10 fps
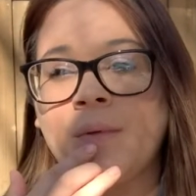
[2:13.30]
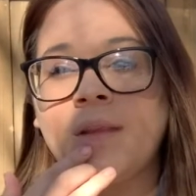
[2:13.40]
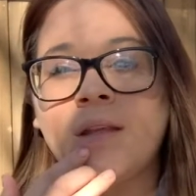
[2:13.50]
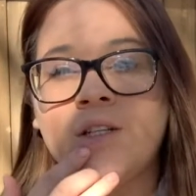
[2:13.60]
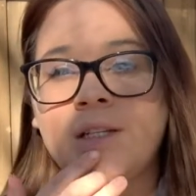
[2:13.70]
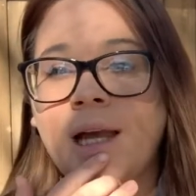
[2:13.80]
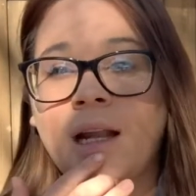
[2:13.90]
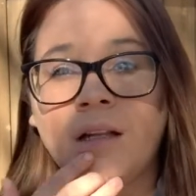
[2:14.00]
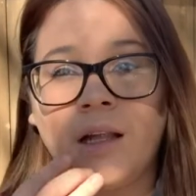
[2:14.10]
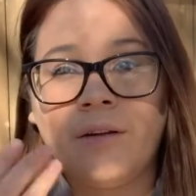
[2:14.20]
She
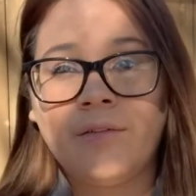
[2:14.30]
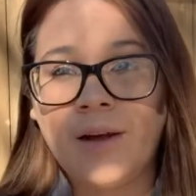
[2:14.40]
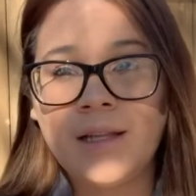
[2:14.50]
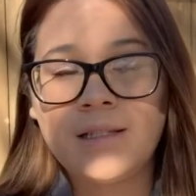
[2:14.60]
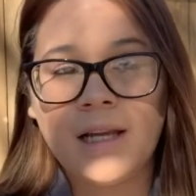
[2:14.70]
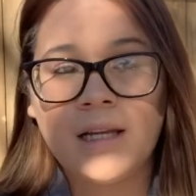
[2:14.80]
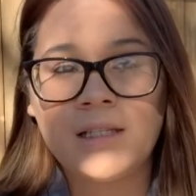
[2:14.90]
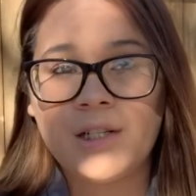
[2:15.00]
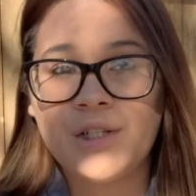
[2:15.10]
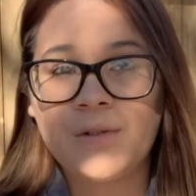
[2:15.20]
had a lot of friends. Like I
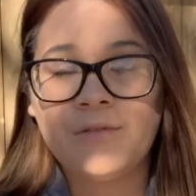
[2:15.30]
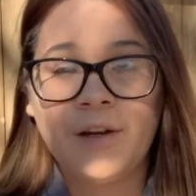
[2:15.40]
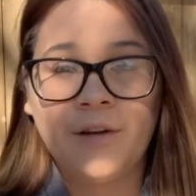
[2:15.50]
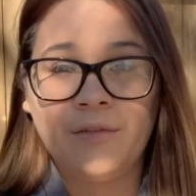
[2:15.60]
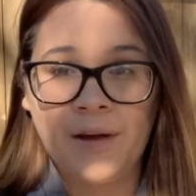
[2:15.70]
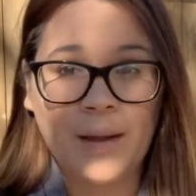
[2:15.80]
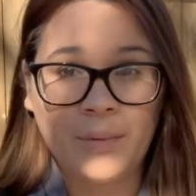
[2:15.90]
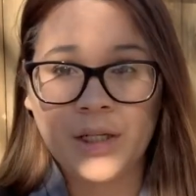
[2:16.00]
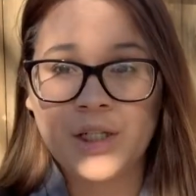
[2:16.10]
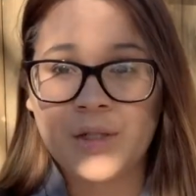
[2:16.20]
said, she was very
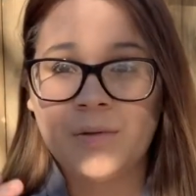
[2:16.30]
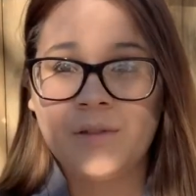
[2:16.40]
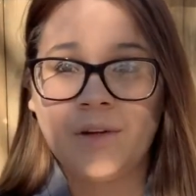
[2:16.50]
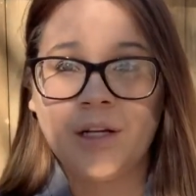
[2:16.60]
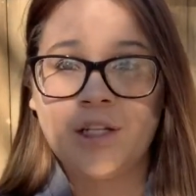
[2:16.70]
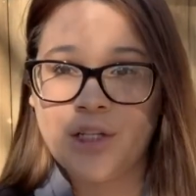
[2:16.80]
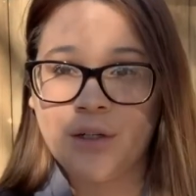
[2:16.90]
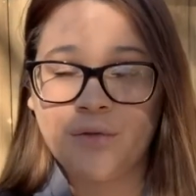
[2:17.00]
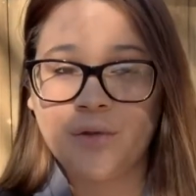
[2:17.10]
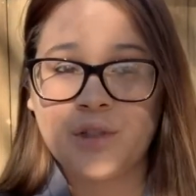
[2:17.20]
vibrant, she was very
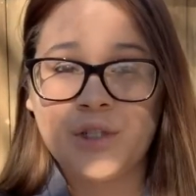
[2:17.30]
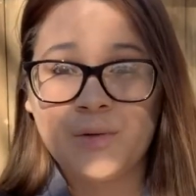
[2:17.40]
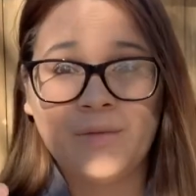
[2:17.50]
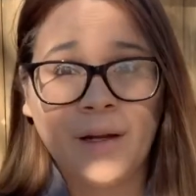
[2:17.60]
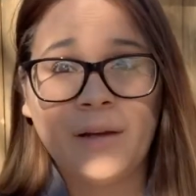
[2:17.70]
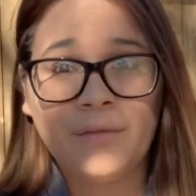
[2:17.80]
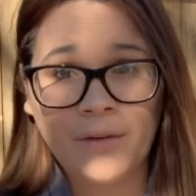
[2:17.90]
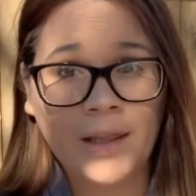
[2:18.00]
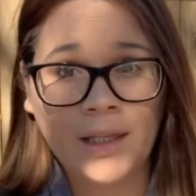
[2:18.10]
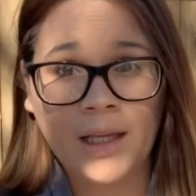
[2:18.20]
cheerful, she was very
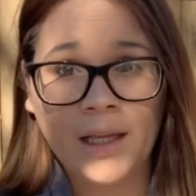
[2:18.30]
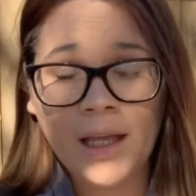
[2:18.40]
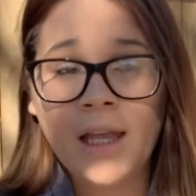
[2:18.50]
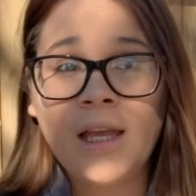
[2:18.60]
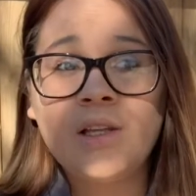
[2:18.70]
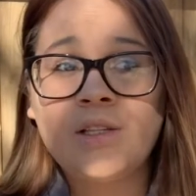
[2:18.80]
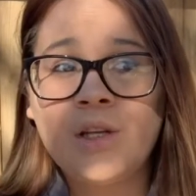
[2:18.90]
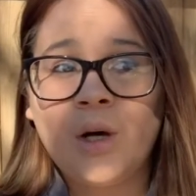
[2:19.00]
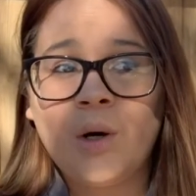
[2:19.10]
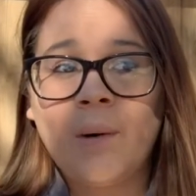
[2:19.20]
friendly.
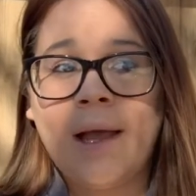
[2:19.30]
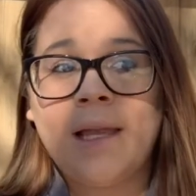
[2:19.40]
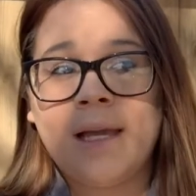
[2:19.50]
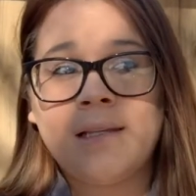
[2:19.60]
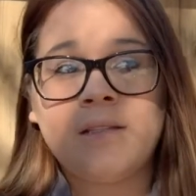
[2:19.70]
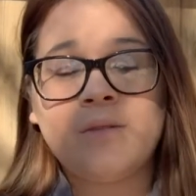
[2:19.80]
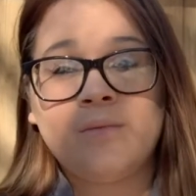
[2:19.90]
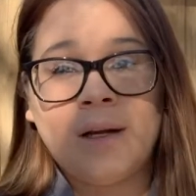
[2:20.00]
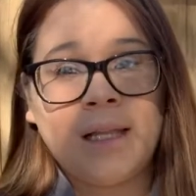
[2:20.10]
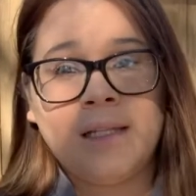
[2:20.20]
So I guess
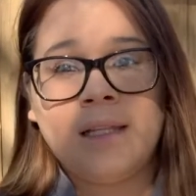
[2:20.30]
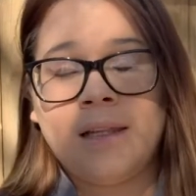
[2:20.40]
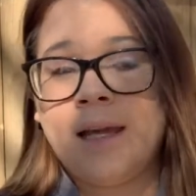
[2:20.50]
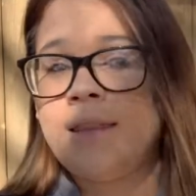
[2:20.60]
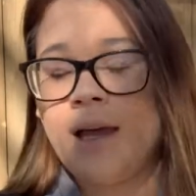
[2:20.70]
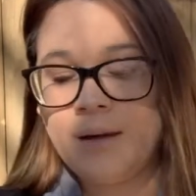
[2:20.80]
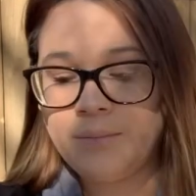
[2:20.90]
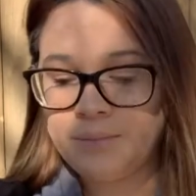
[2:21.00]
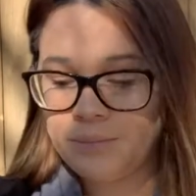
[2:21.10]
Riley didn't like that.